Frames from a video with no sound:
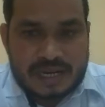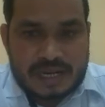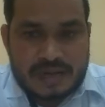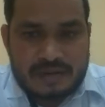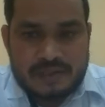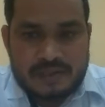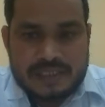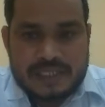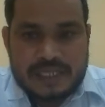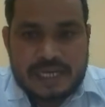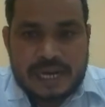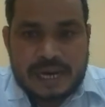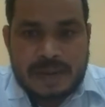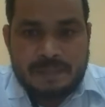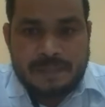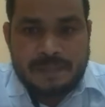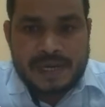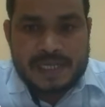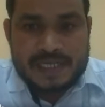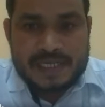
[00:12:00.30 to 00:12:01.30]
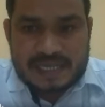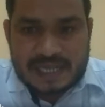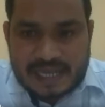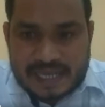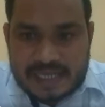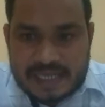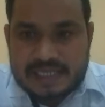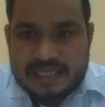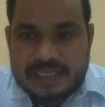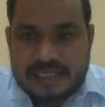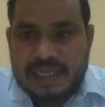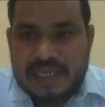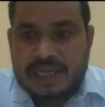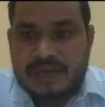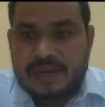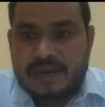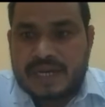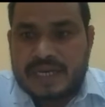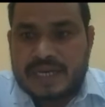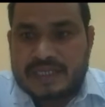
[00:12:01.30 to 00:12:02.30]
language operates like
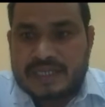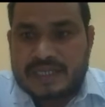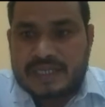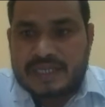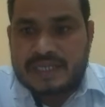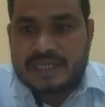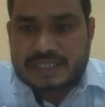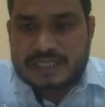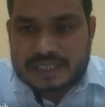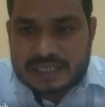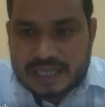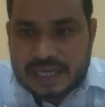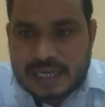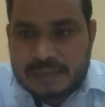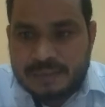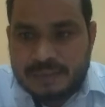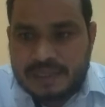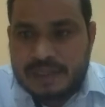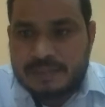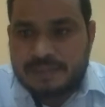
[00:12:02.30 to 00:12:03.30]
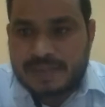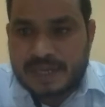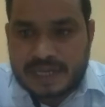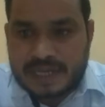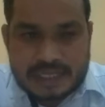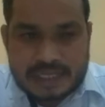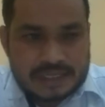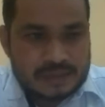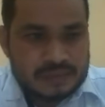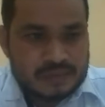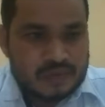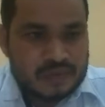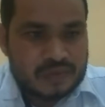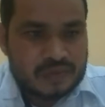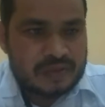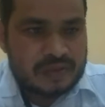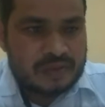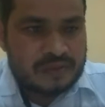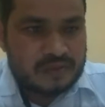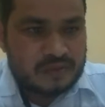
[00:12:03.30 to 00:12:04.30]
Telugu has described in Prakasham
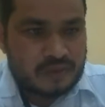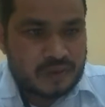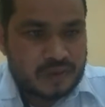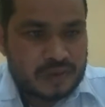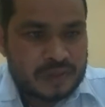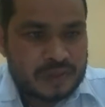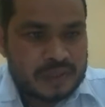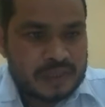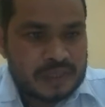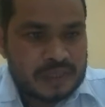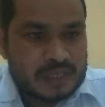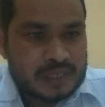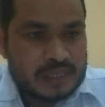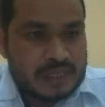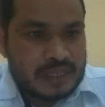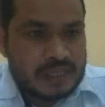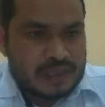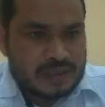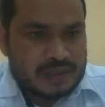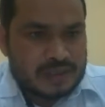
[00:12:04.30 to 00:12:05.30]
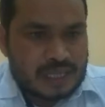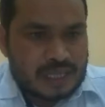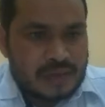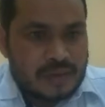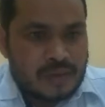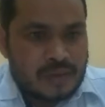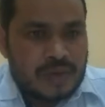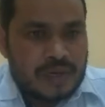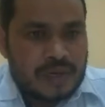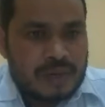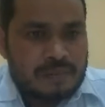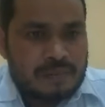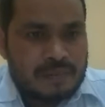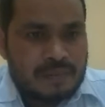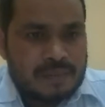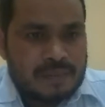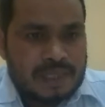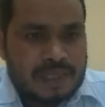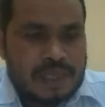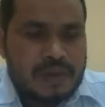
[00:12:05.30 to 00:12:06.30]
2004. Telugu
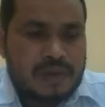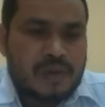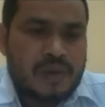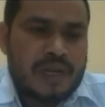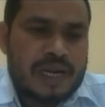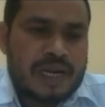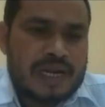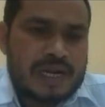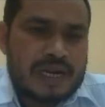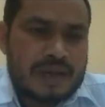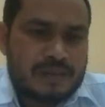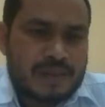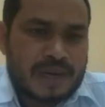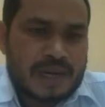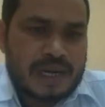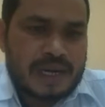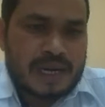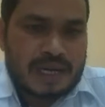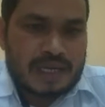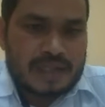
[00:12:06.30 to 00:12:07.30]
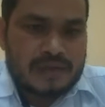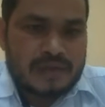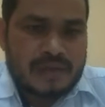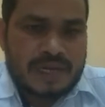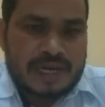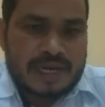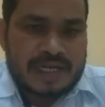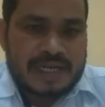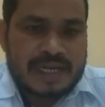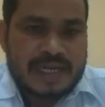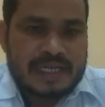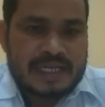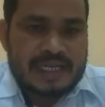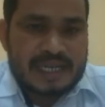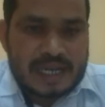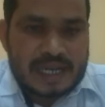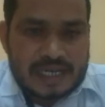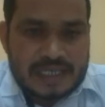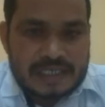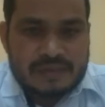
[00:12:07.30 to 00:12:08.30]
and Lambada also contain
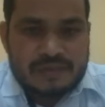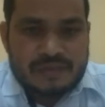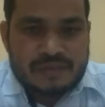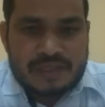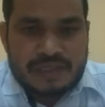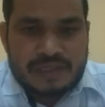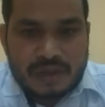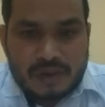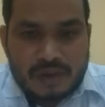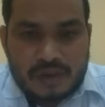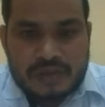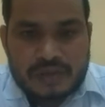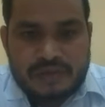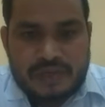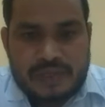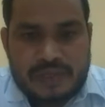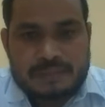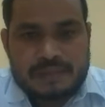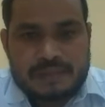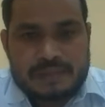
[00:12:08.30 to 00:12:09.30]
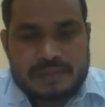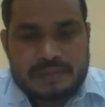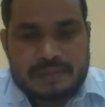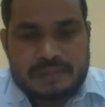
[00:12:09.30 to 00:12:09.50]
class without verb.